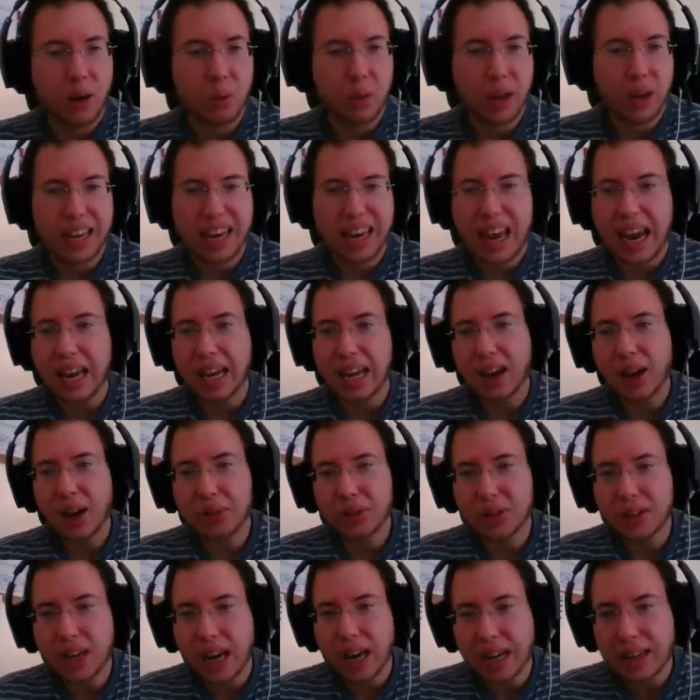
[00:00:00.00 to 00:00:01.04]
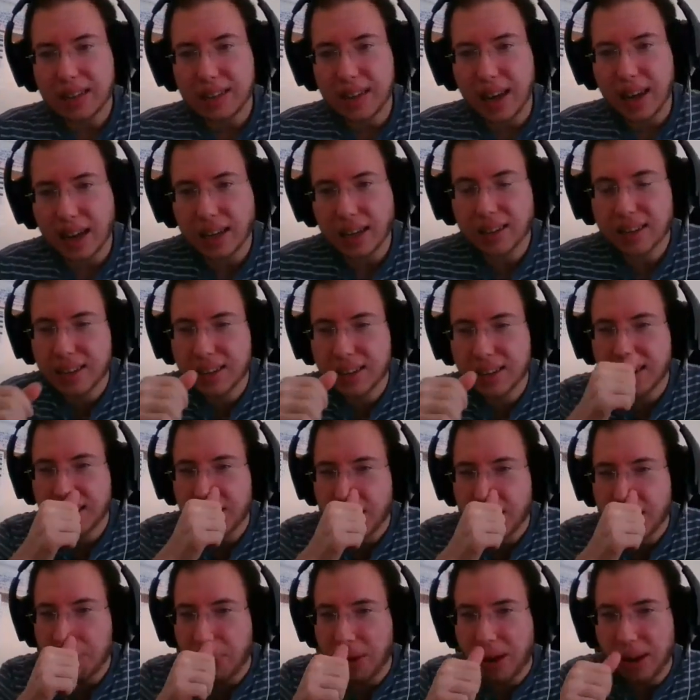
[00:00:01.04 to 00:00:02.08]
in any other context,
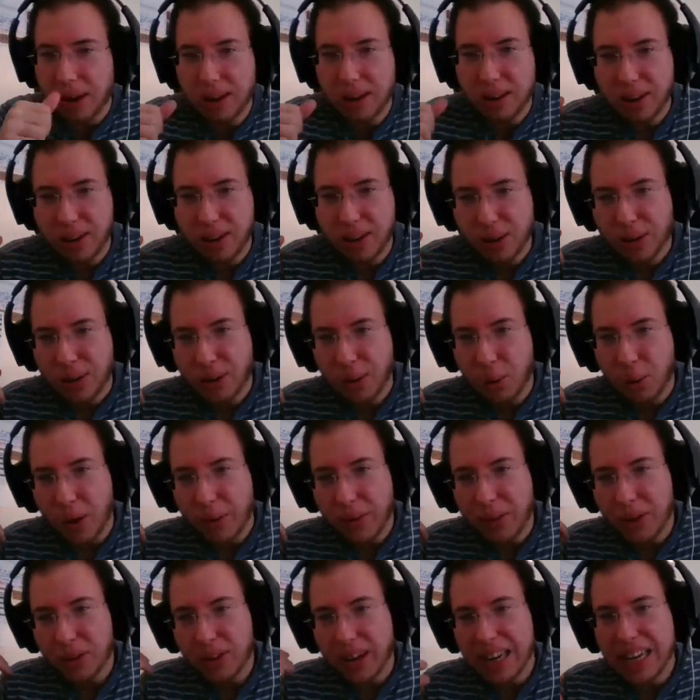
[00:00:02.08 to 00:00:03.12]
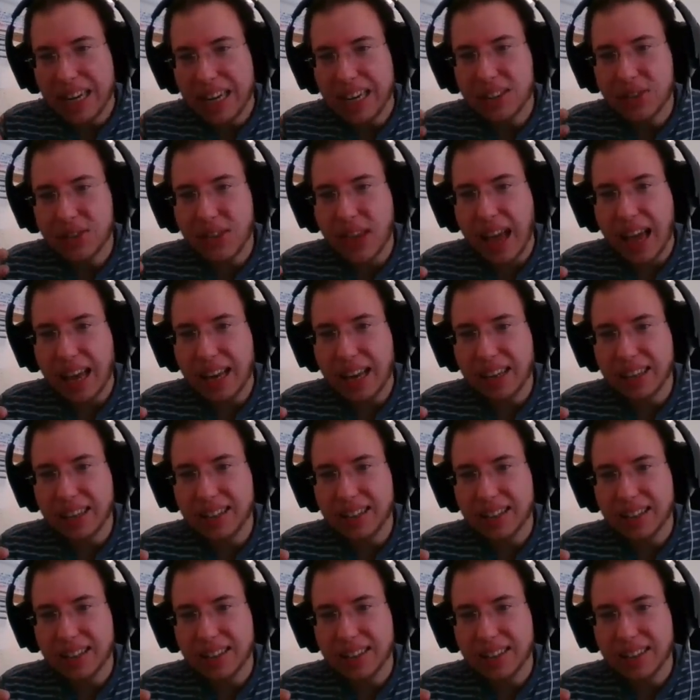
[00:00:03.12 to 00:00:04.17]
but when there is that
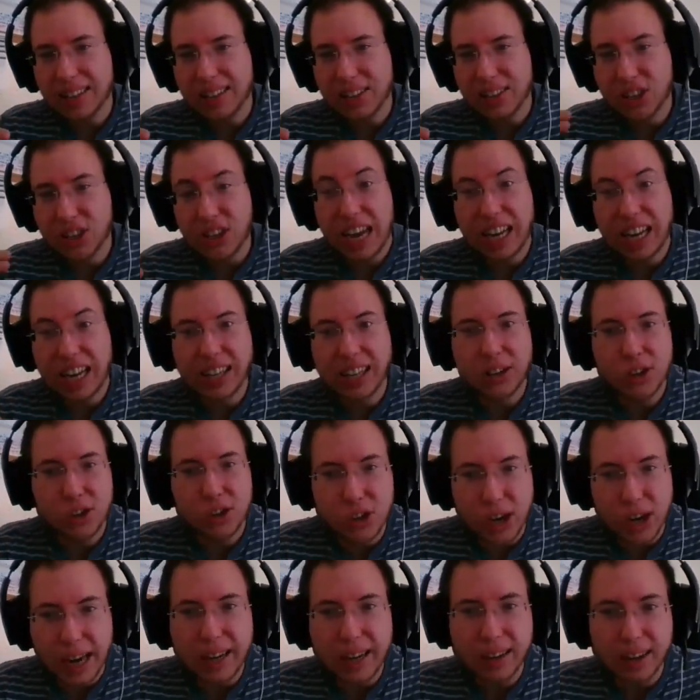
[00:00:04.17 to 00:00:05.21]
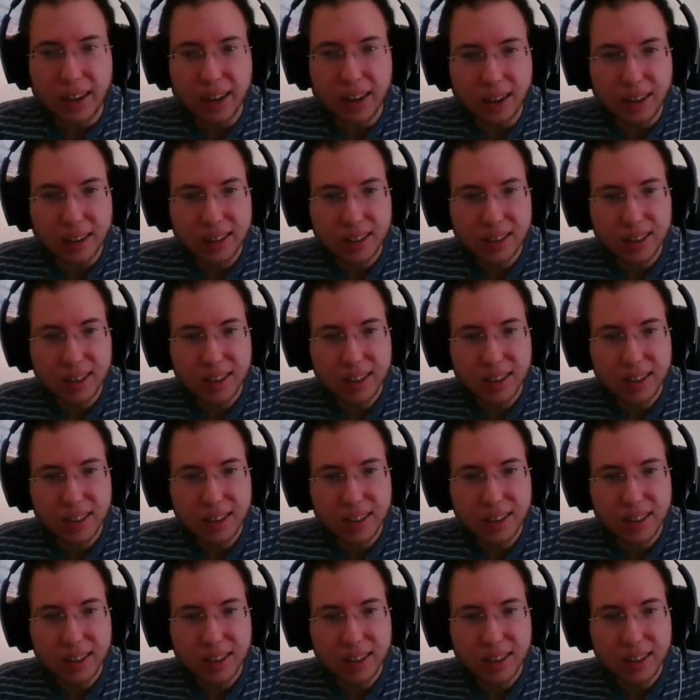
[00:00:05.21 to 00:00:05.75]
sale agenda,